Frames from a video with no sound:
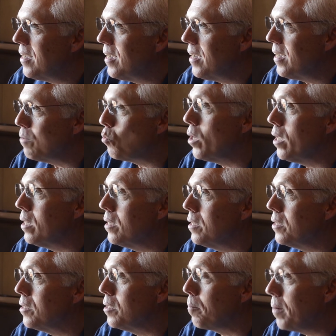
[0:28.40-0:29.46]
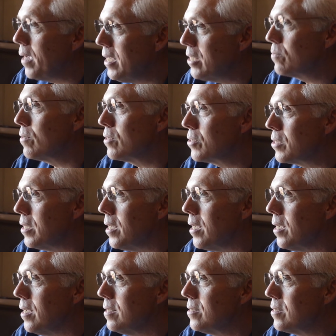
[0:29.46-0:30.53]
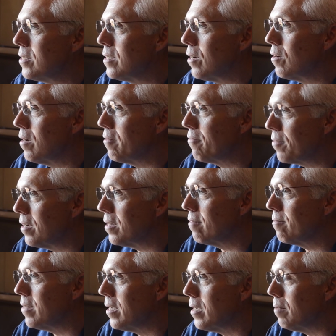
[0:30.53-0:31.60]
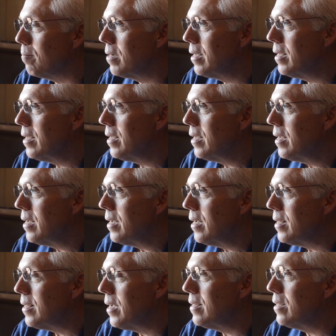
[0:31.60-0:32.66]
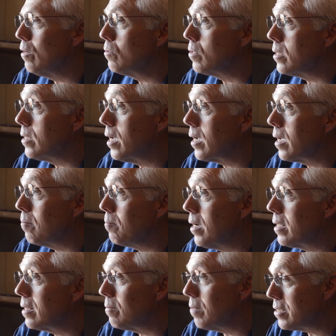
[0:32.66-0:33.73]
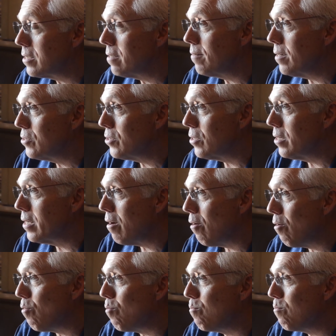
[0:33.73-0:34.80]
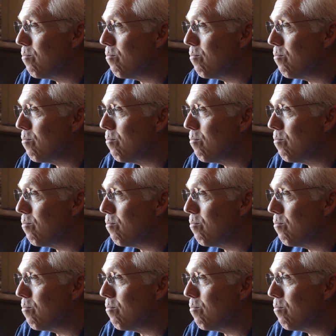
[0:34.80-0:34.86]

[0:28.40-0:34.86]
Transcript: and when the peaceful seas are in front of them and they know that they can make the rest of their journey home.